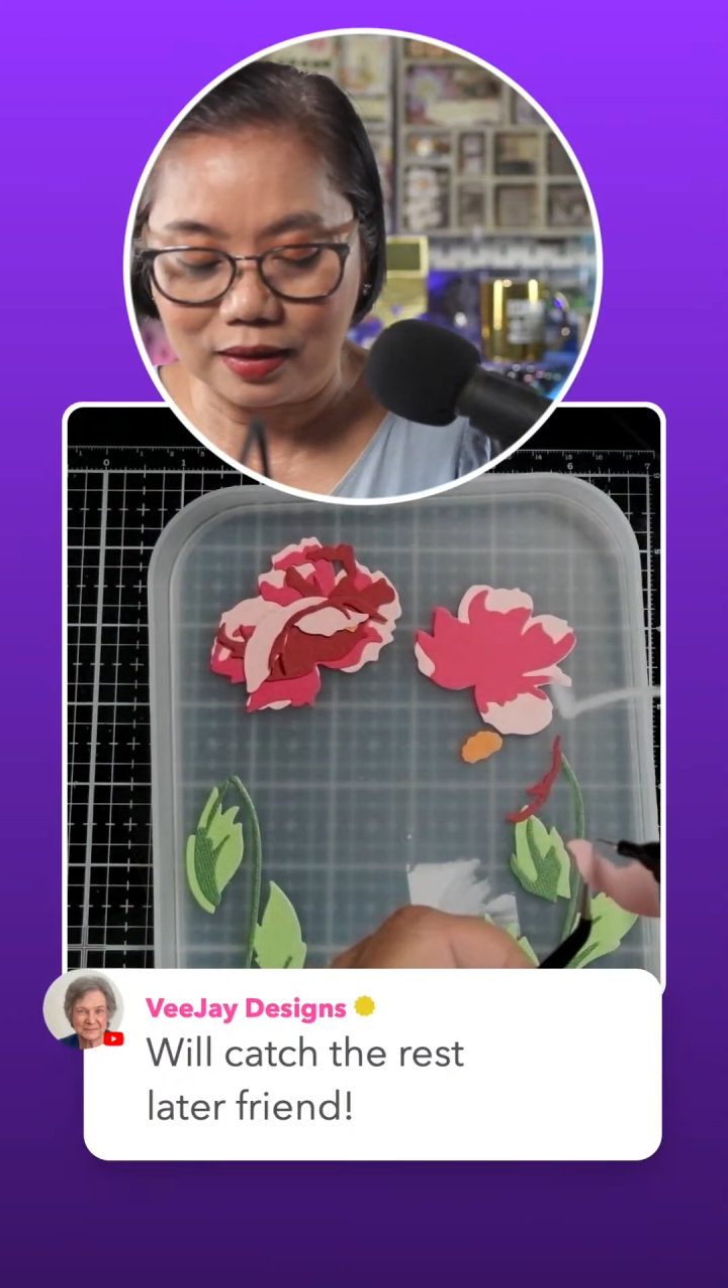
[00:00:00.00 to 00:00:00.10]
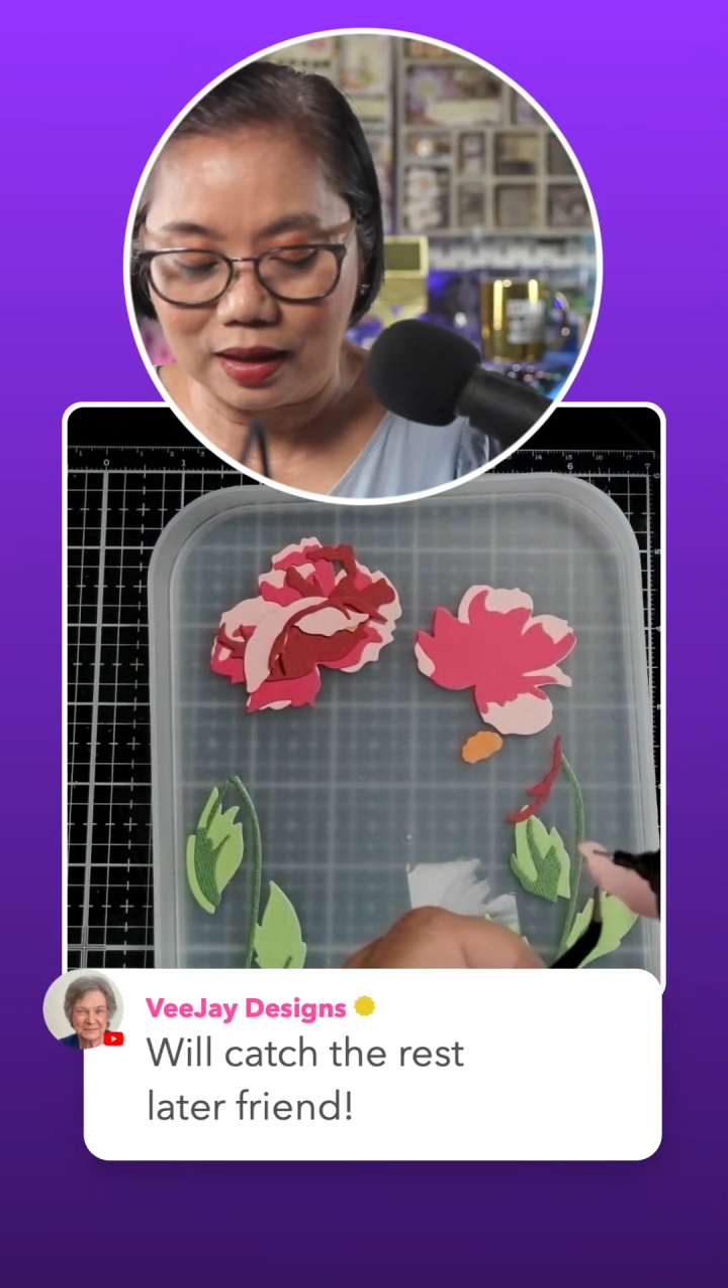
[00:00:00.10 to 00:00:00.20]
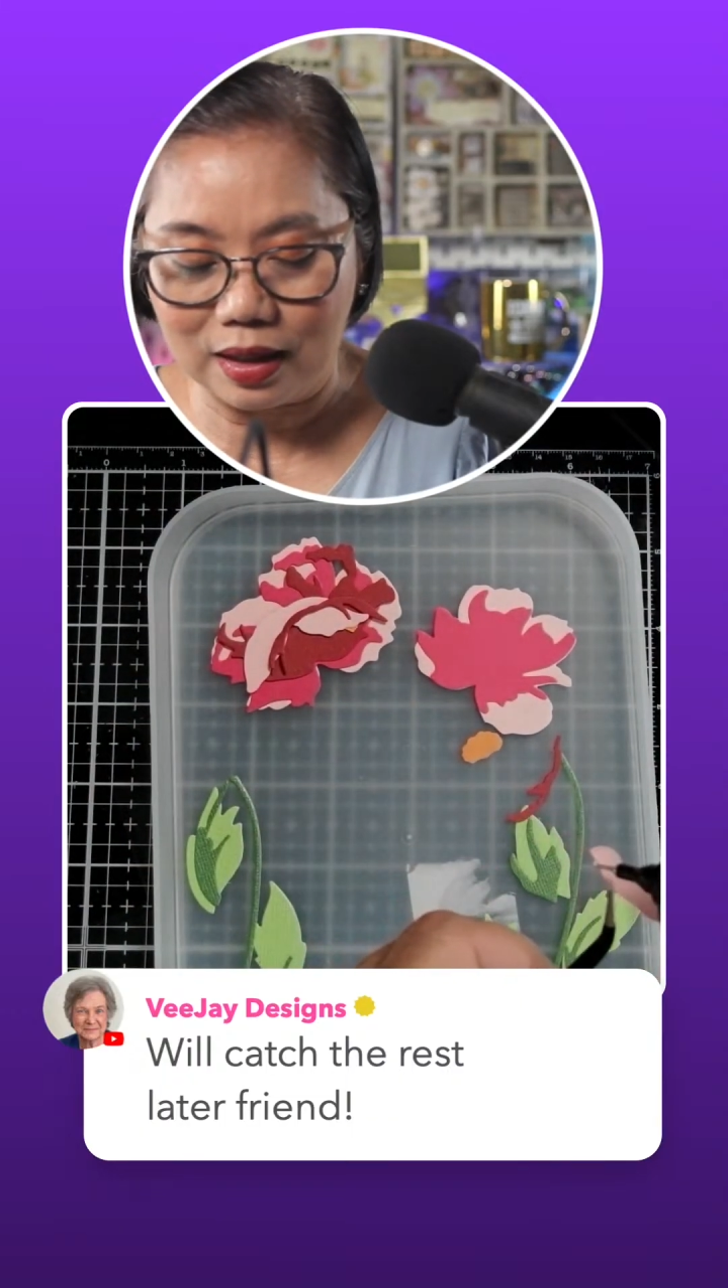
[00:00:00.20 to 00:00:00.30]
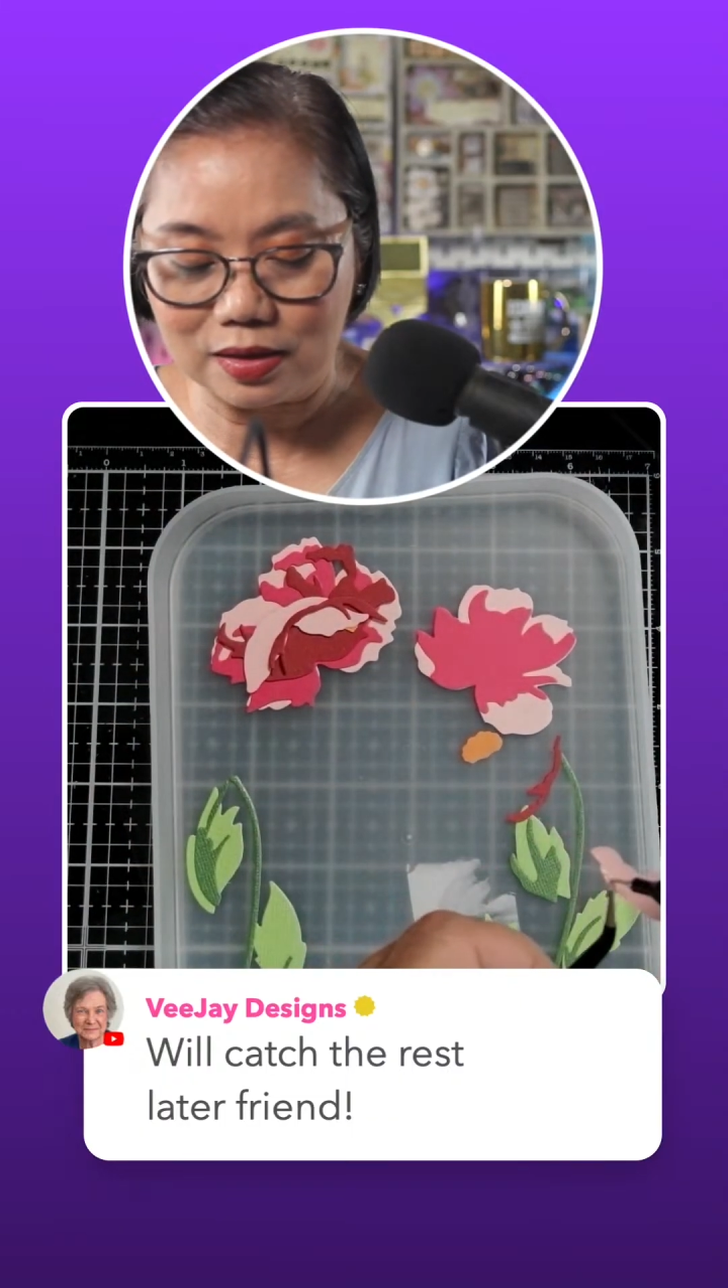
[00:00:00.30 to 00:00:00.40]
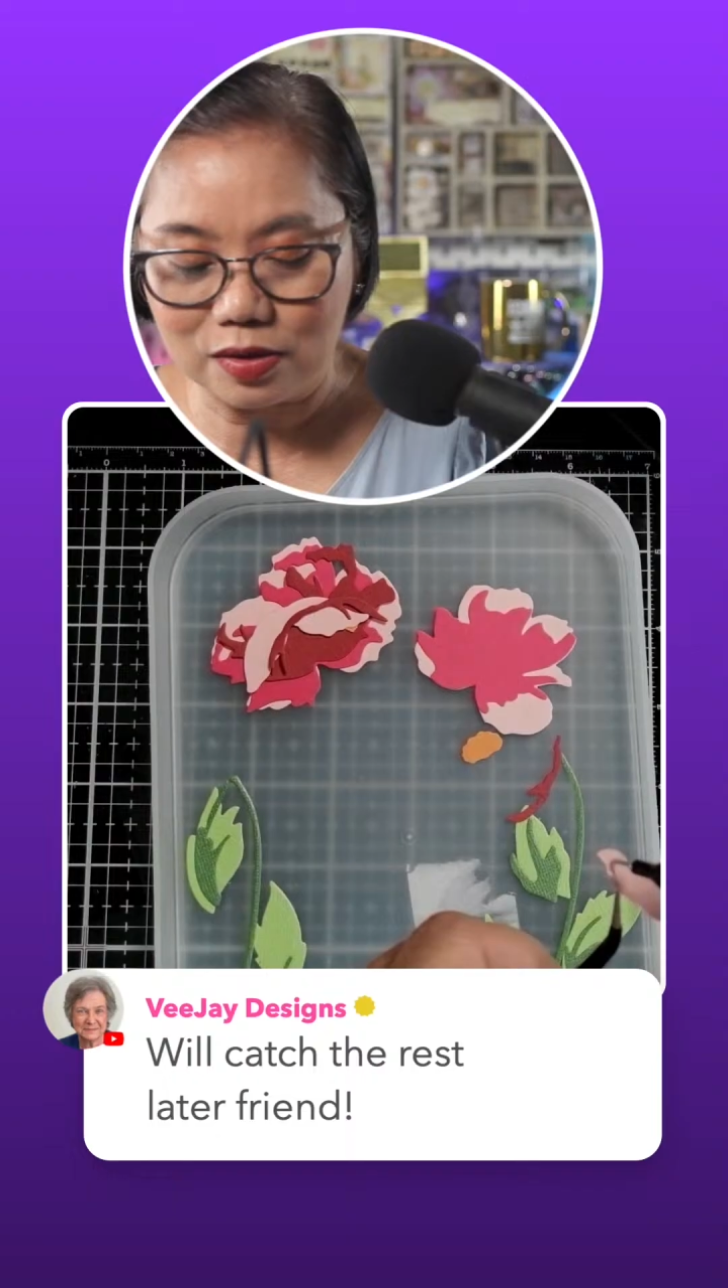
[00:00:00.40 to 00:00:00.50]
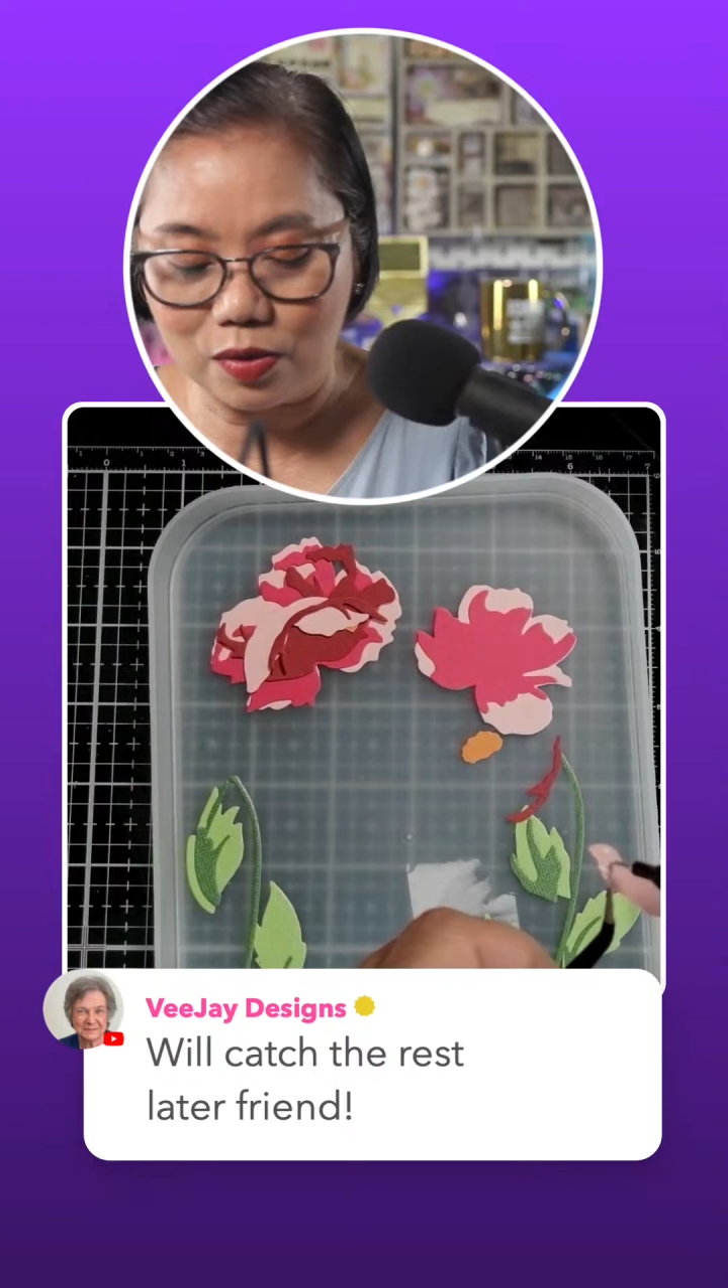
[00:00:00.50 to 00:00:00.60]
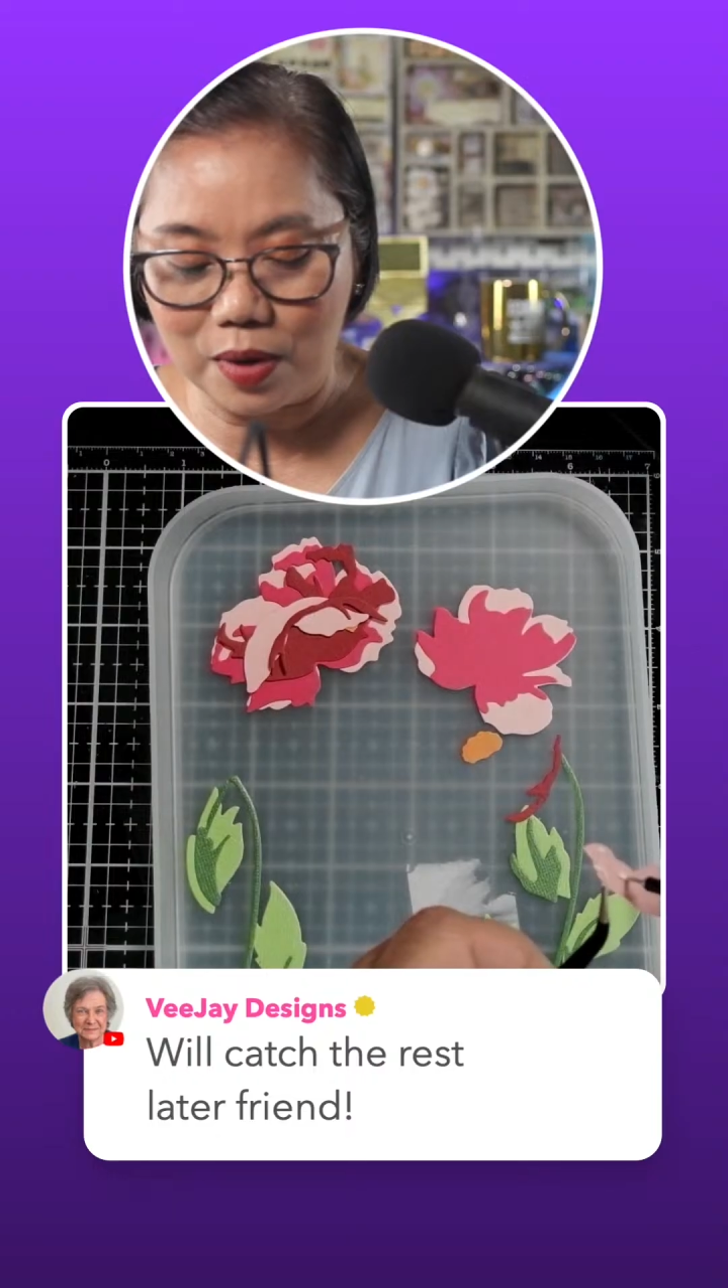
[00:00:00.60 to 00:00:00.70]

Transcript: Okay, so